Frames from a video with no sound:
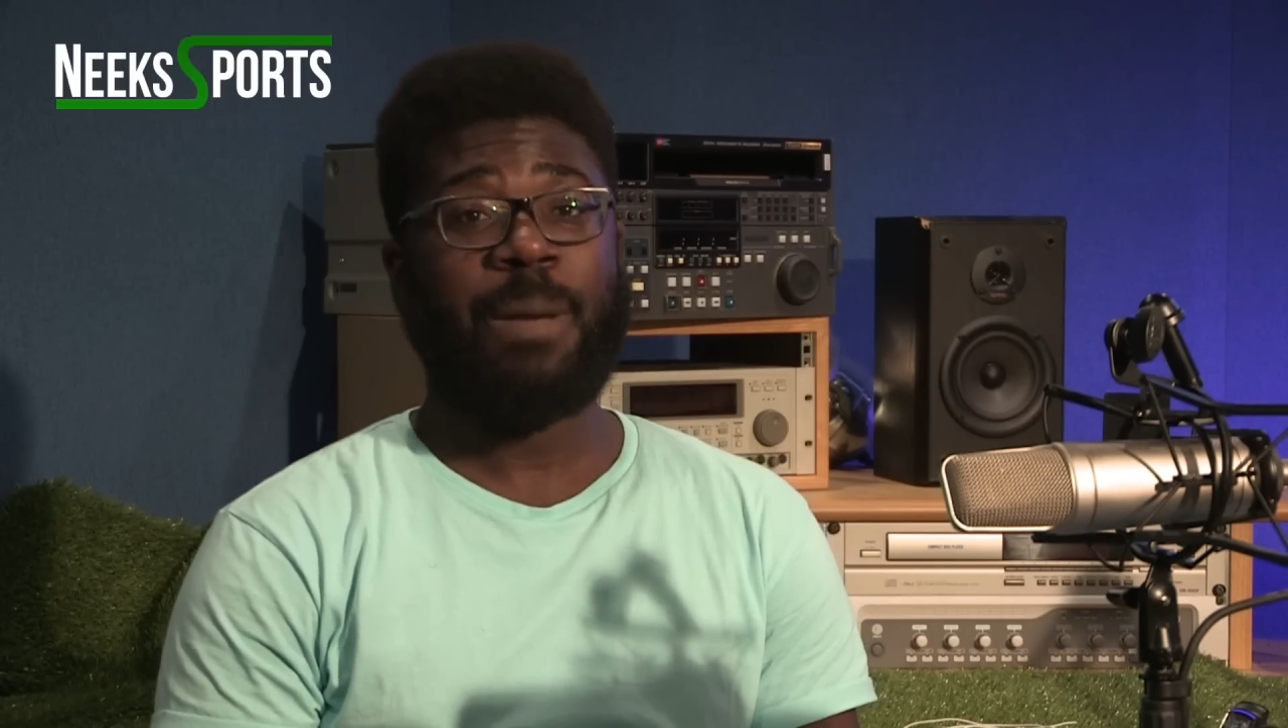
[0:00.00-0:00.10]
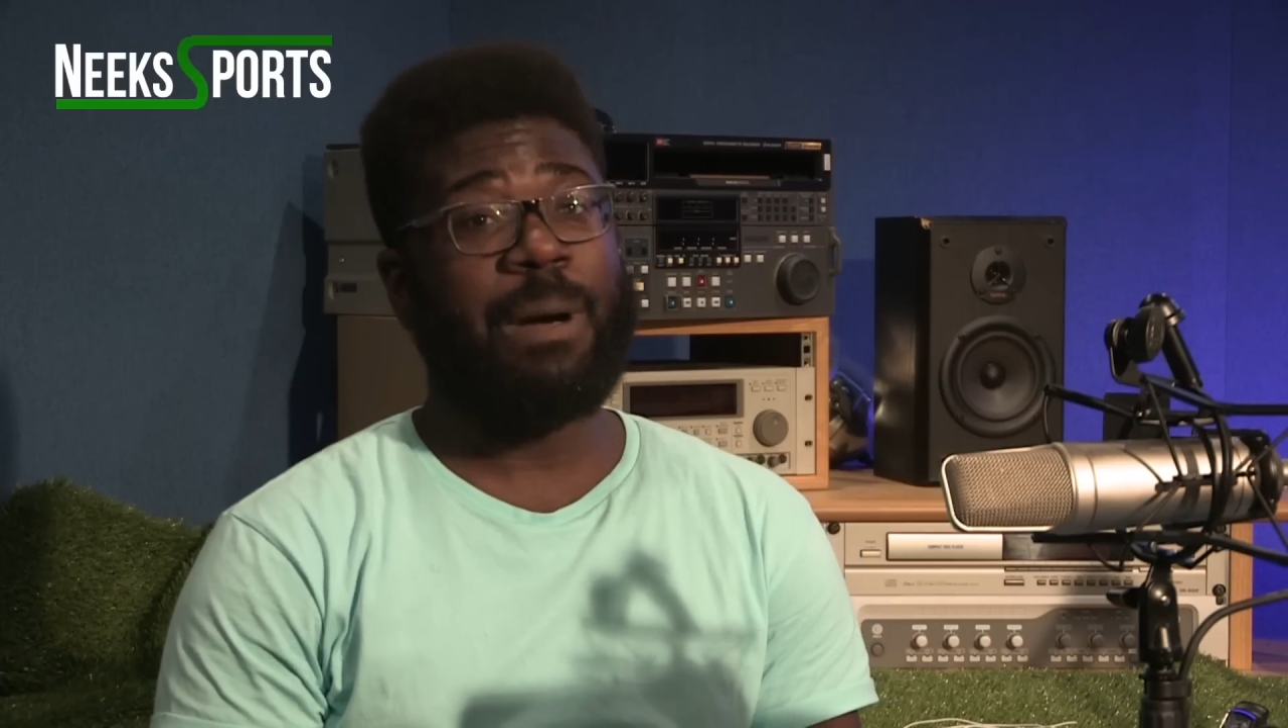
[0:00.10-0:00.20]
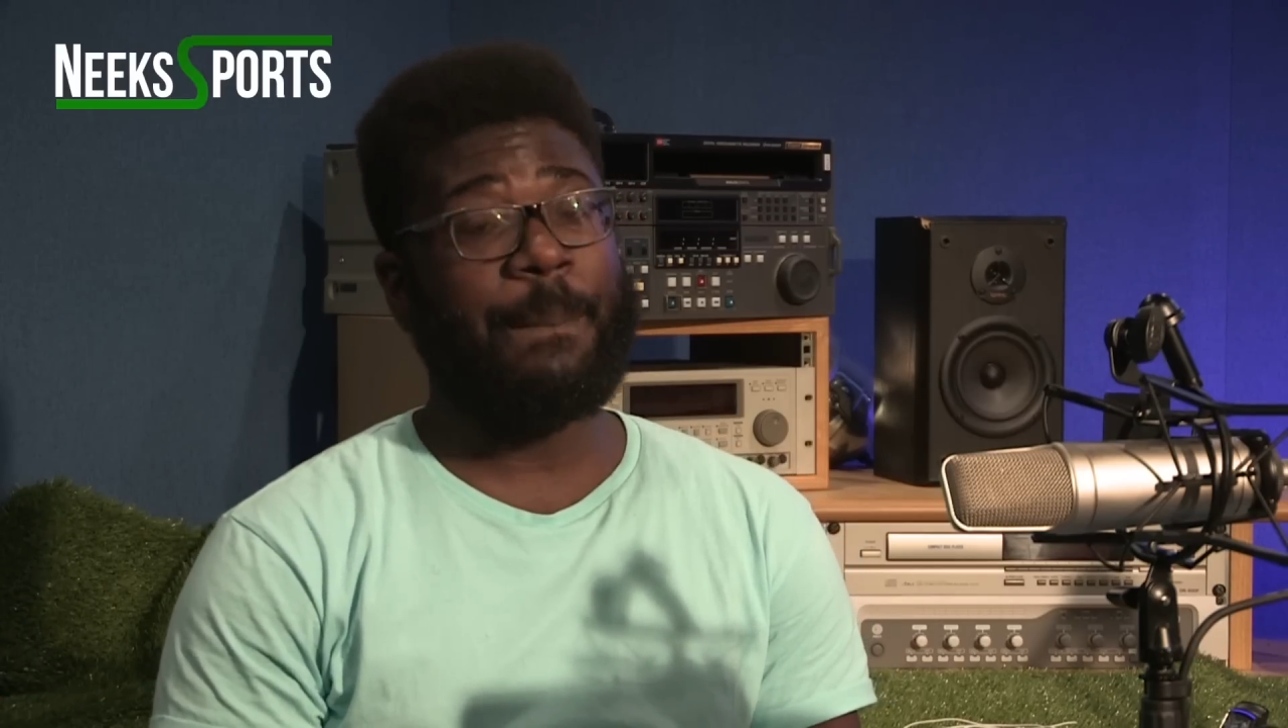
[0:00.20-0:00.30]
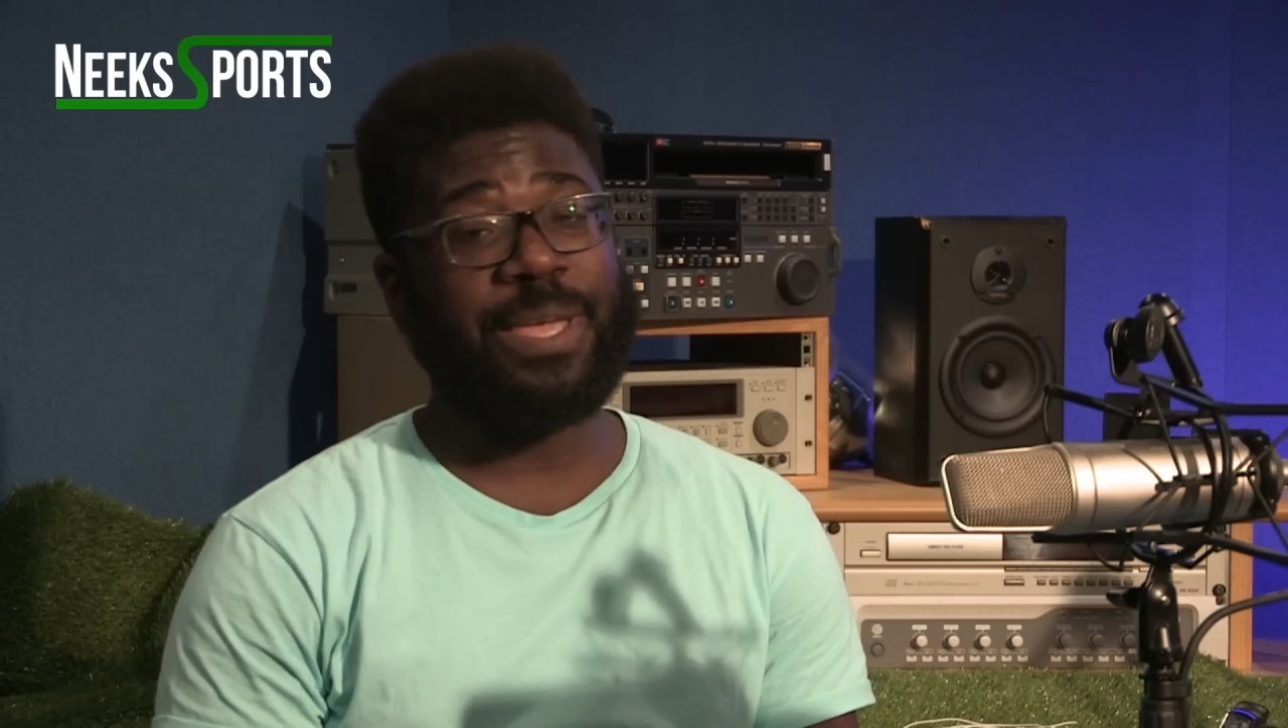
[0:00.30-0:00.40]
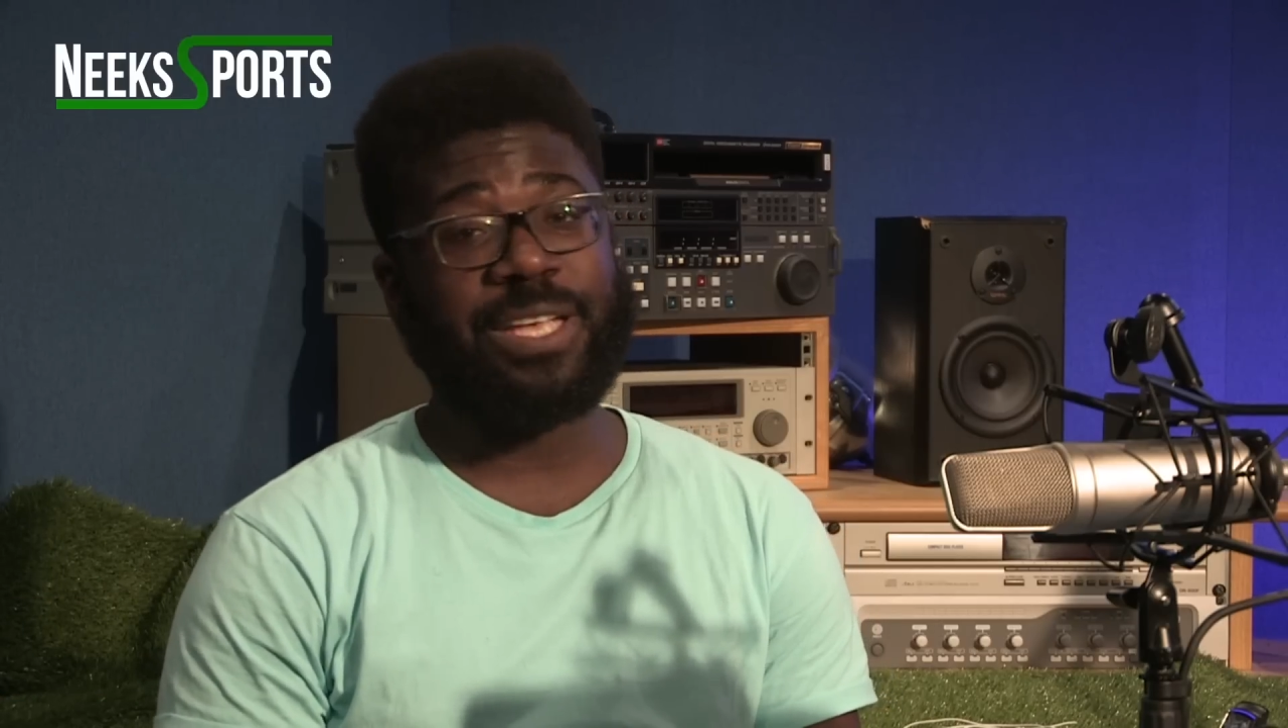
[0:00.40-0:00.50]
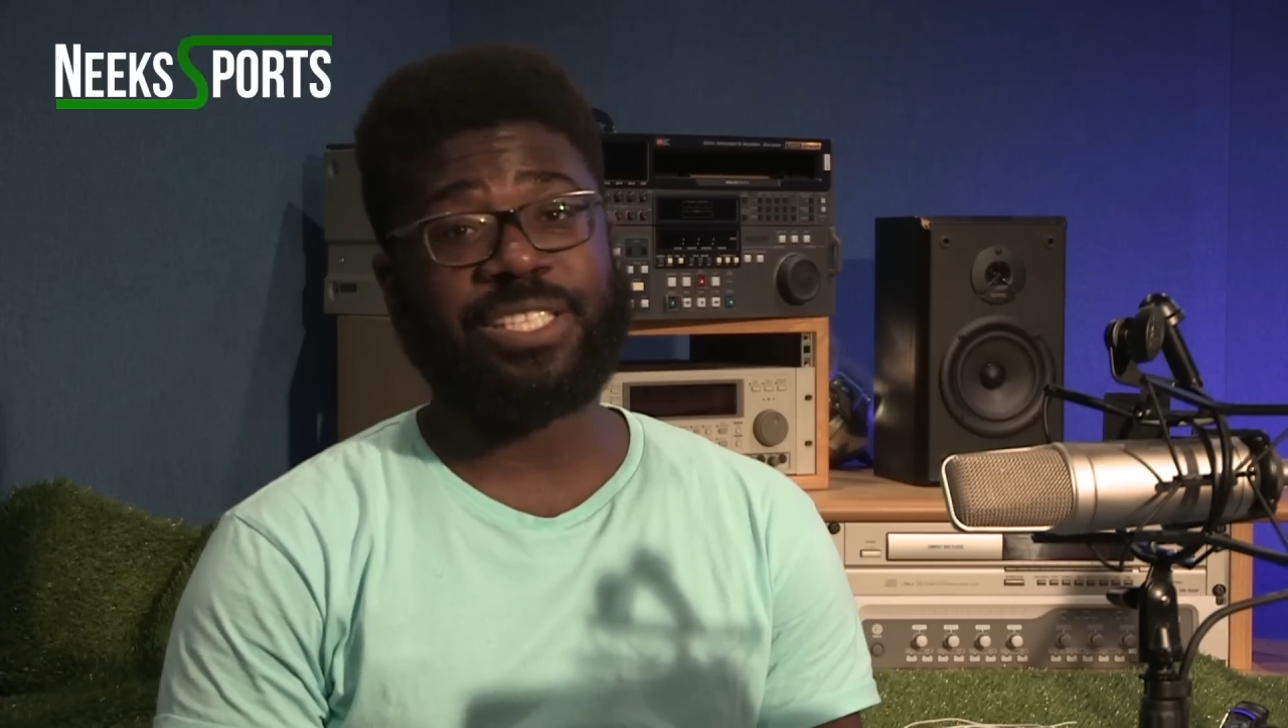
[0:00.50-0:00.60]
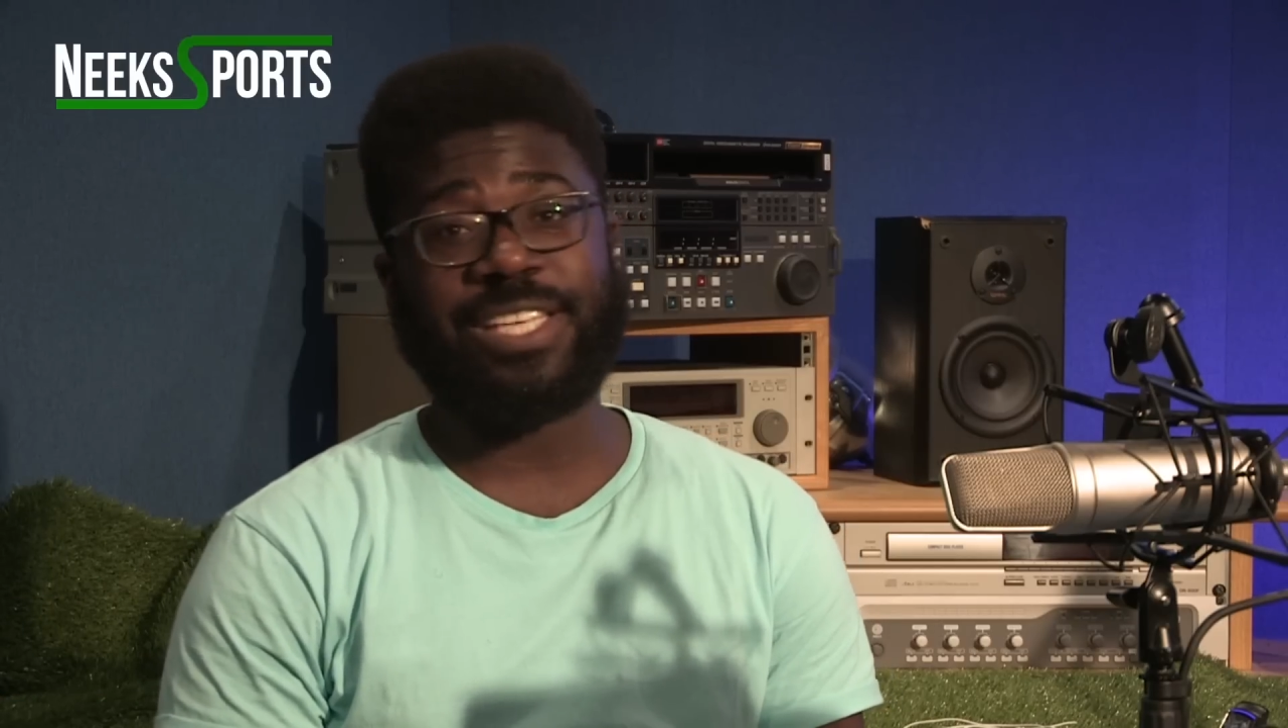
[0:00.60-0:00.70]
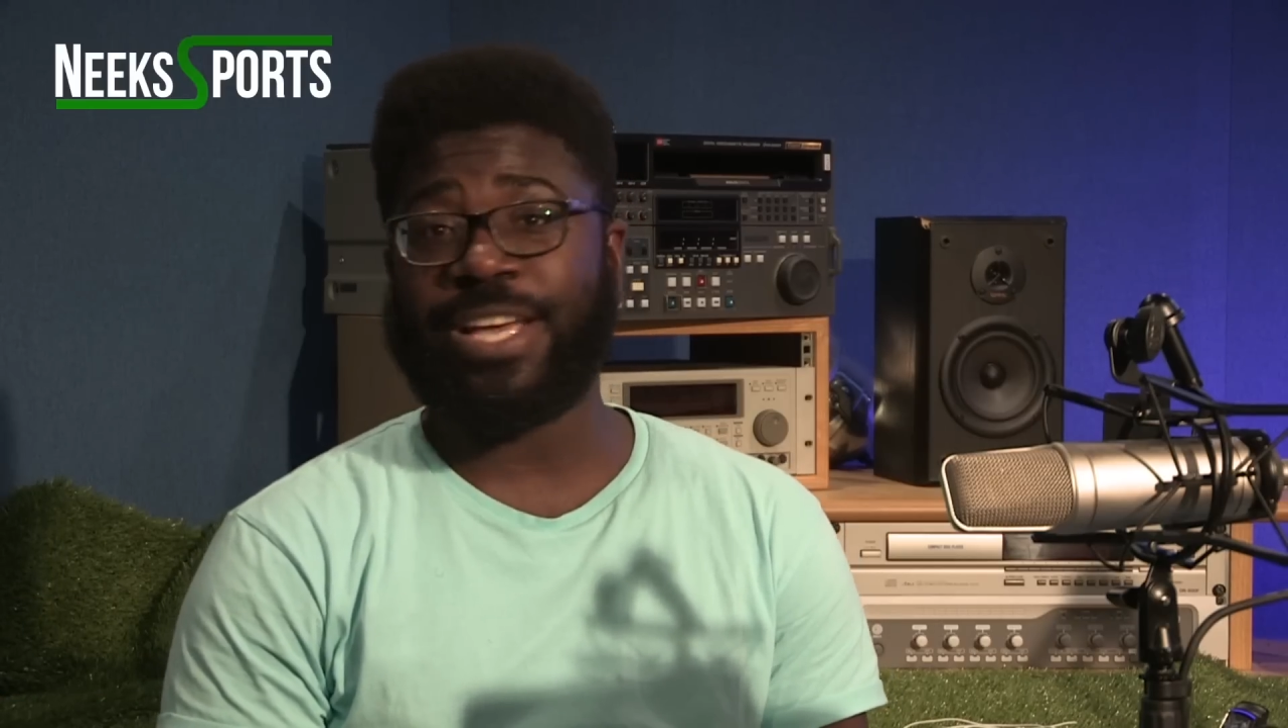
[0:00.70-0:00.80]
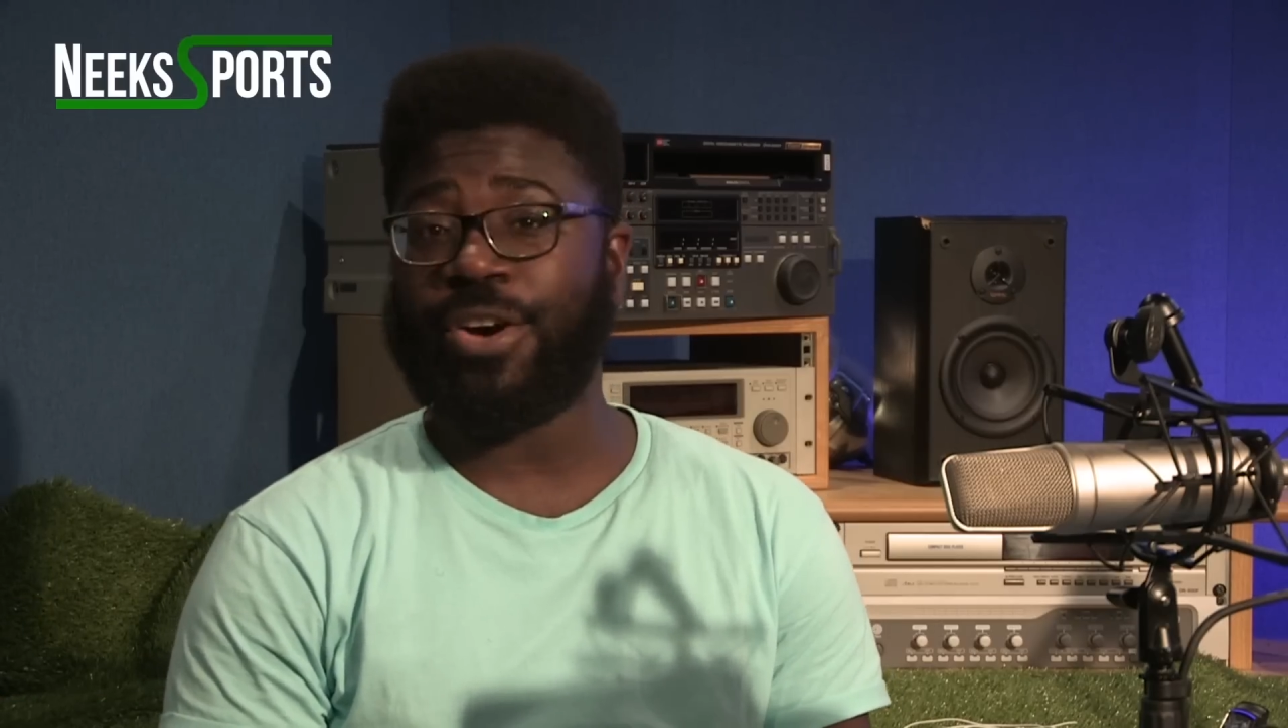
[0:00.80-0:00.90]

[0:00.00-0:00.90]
But PSG